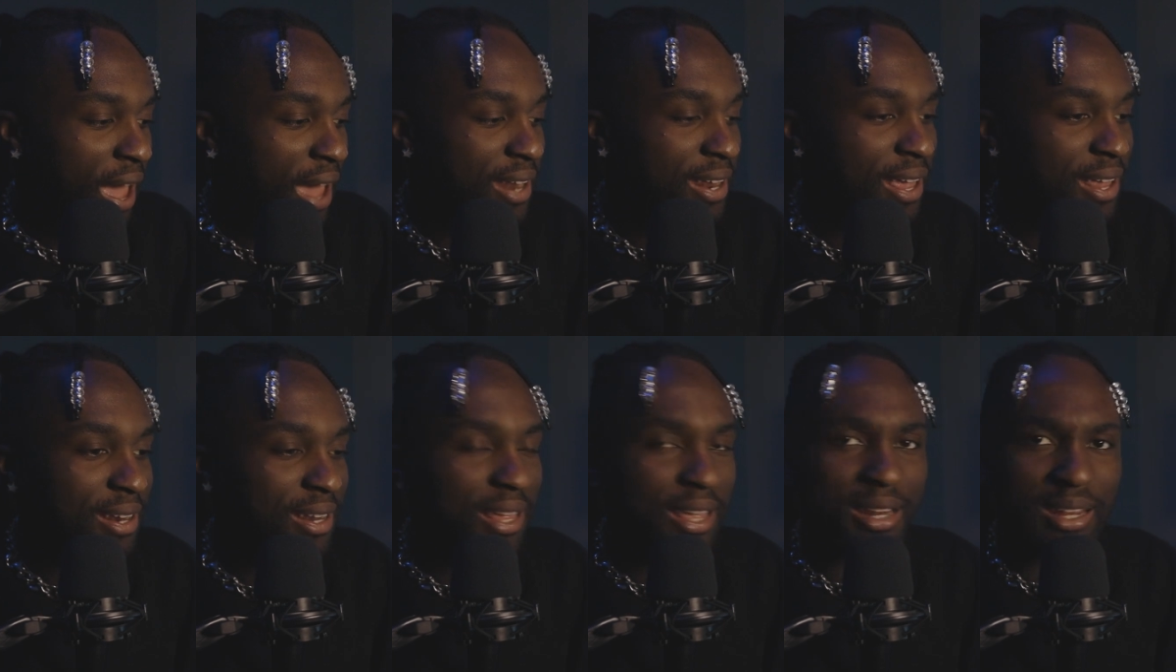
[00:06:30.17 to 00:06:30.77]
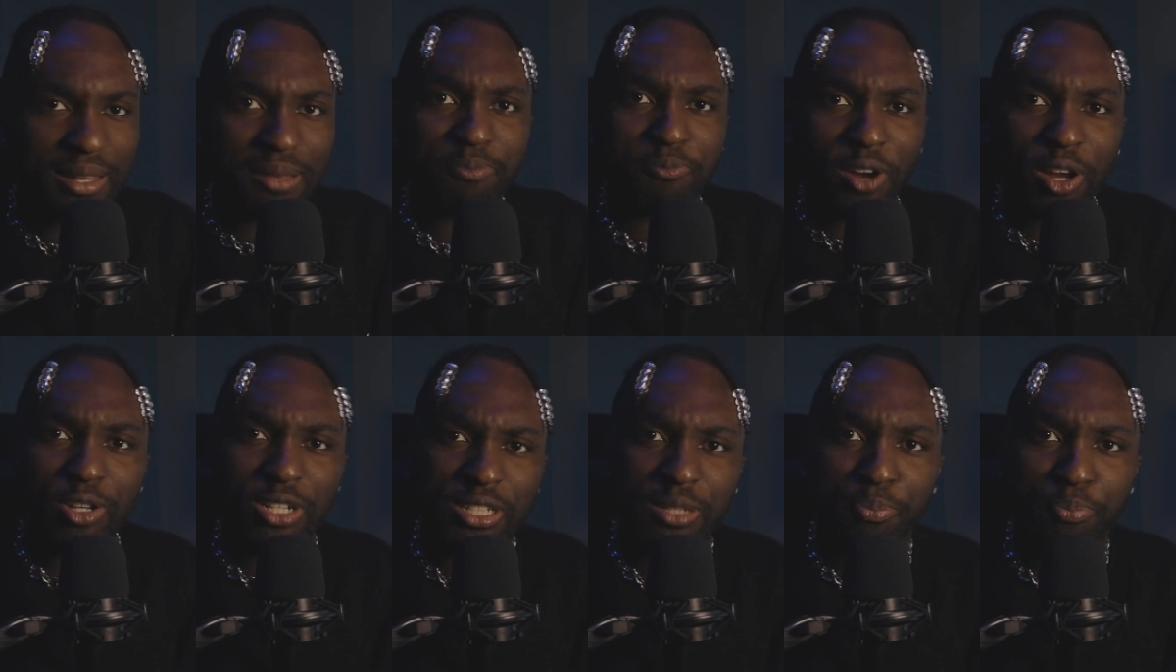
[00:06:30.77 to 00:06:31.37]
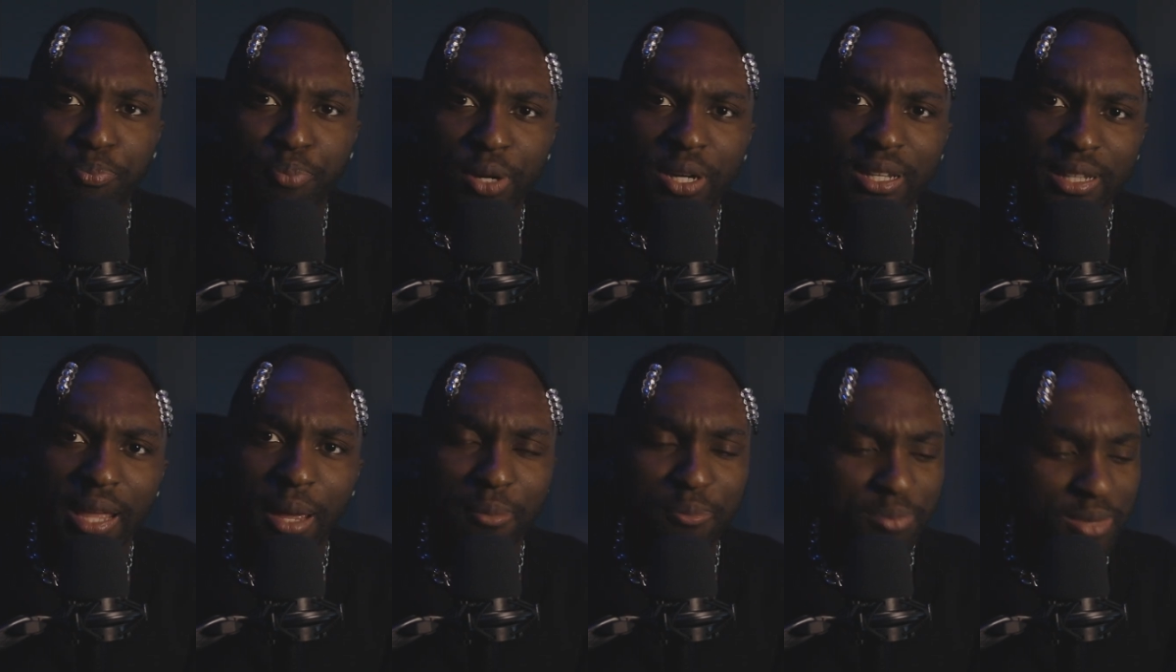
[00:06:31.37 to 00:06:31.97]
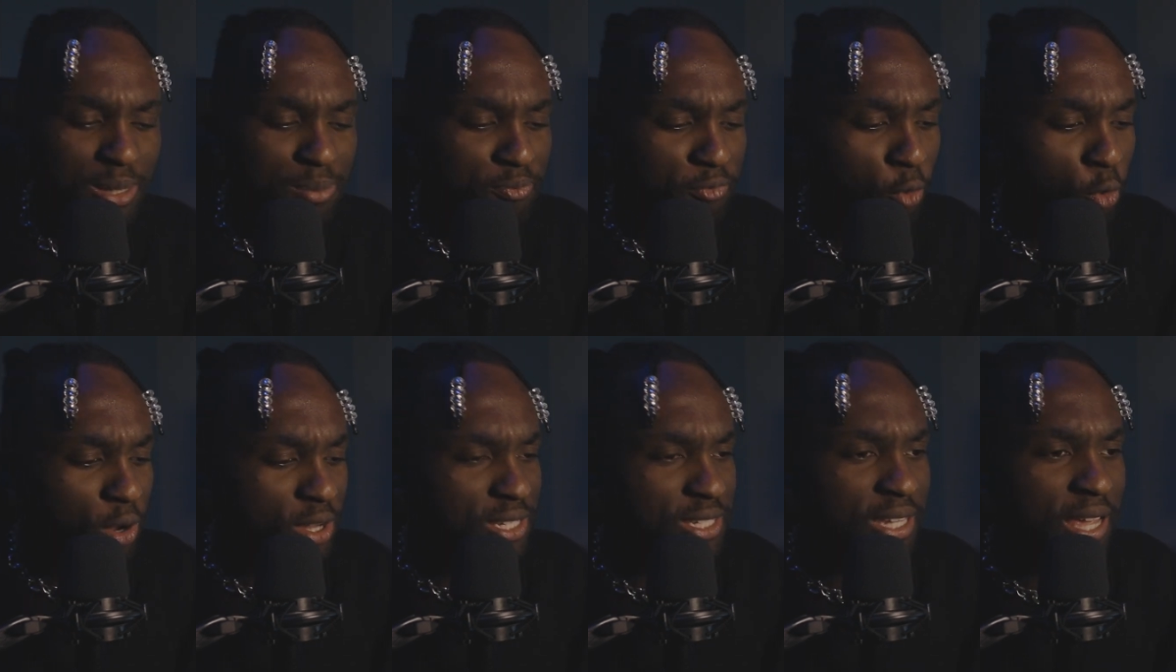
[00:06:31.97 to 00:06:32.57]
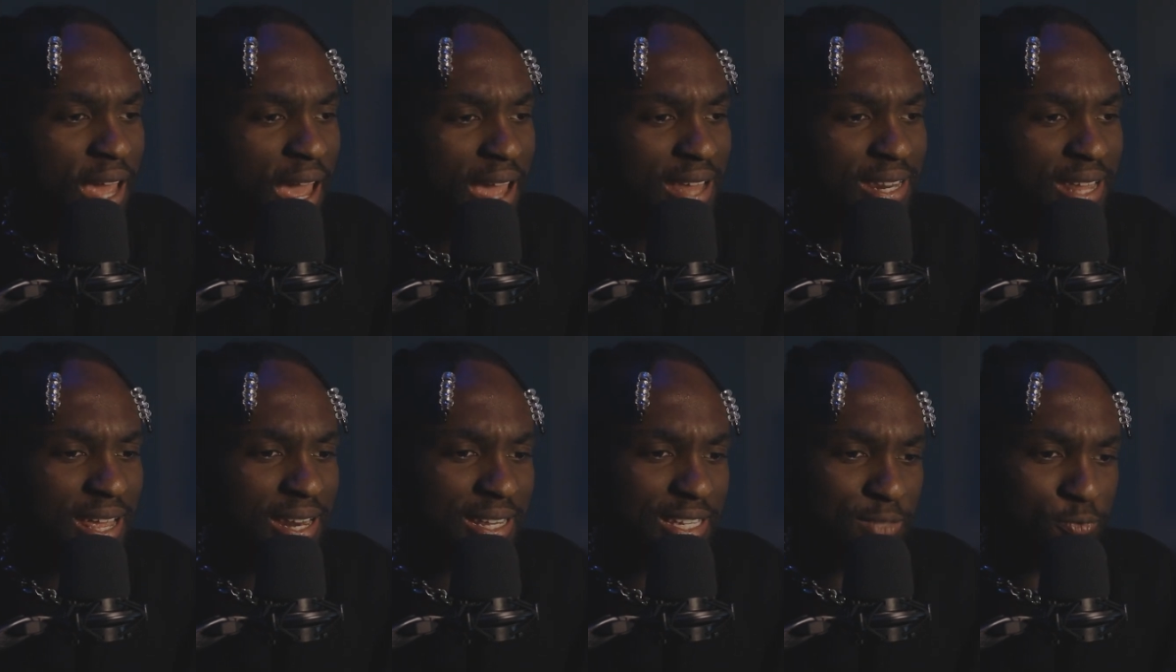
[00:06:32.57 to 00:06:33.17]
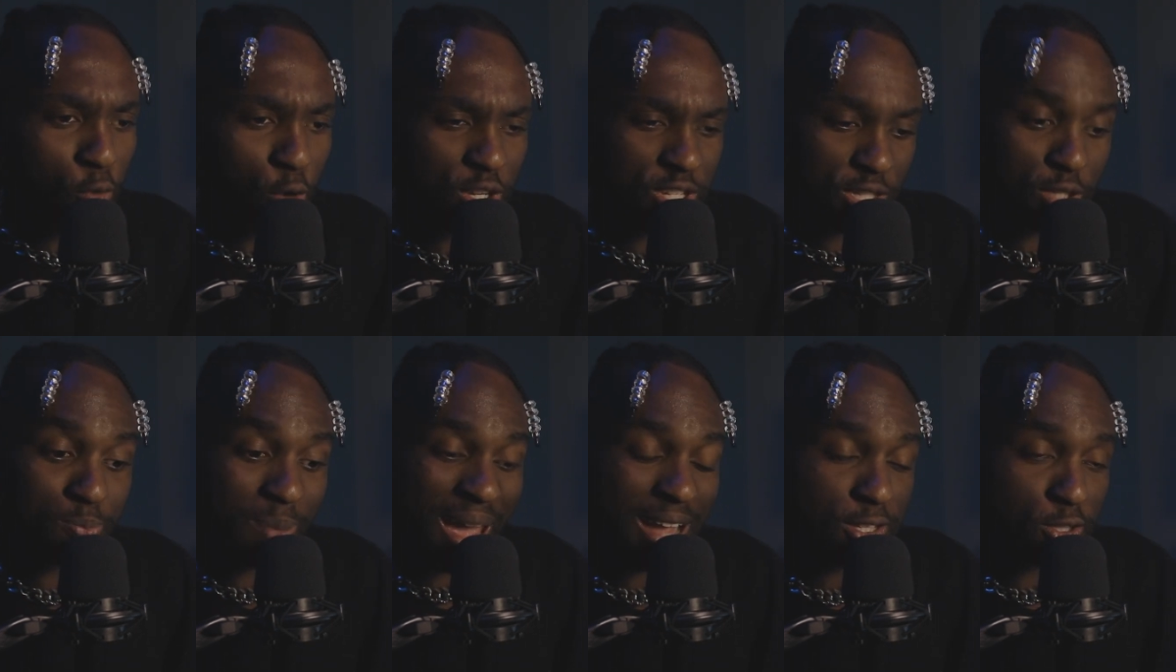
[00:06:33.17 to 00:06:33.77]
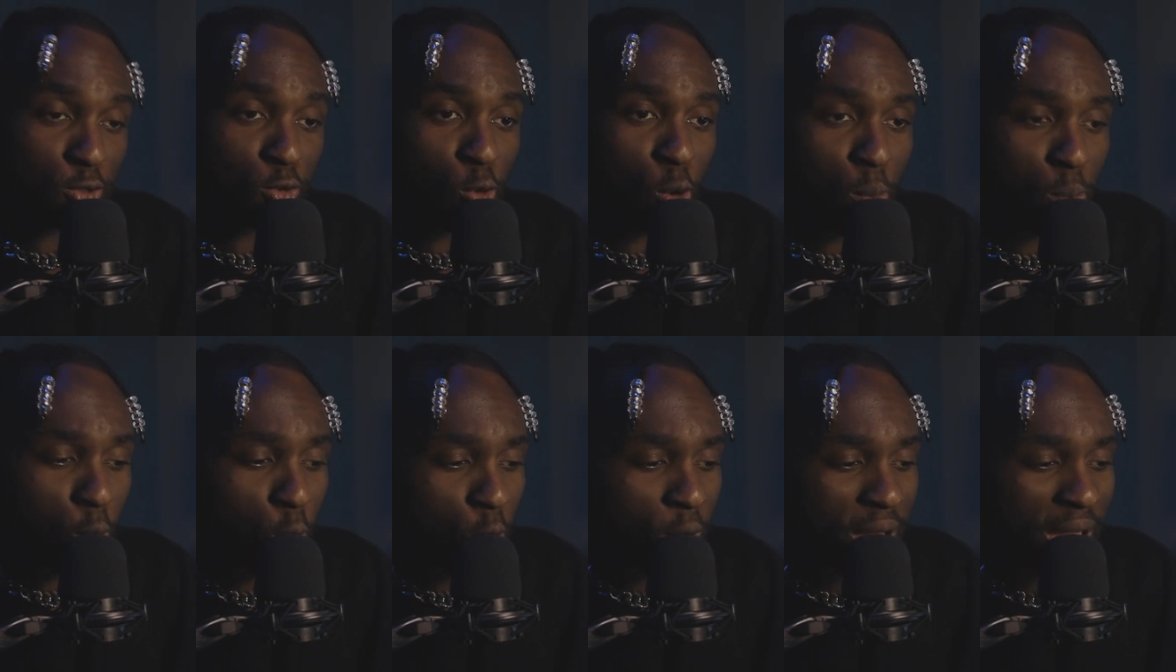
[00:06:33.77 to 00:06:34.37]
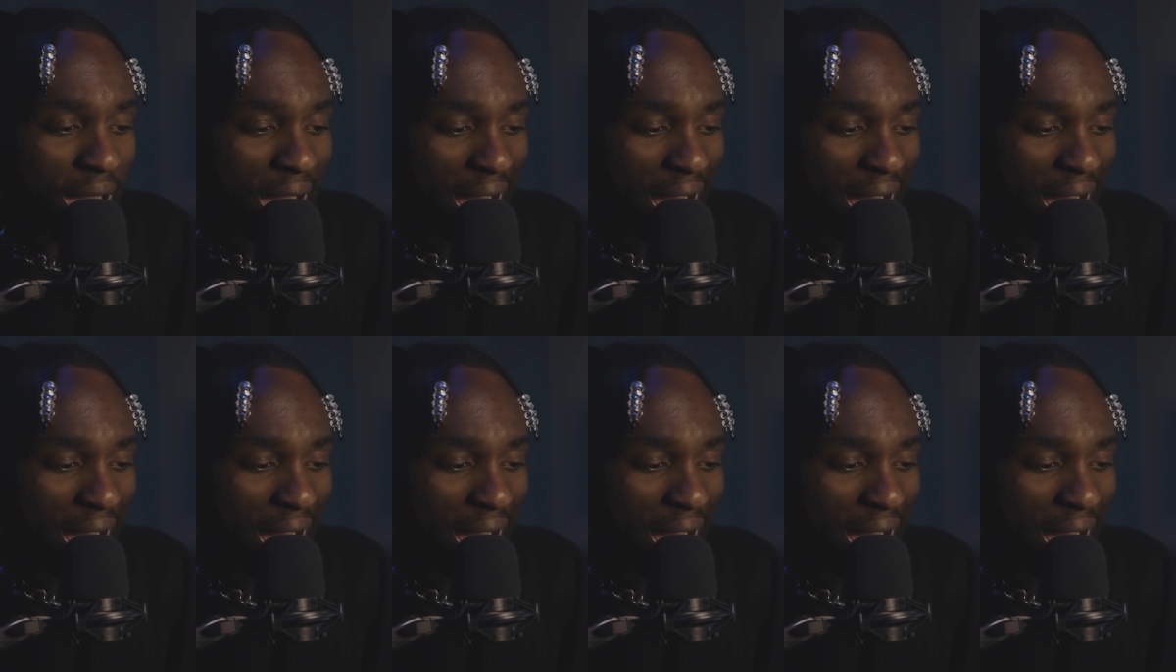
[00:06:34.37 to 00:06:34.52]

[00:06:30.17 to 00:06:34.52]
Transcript: and then FrankOcean has a pretty damn deep voice, and then his voice is back to normal,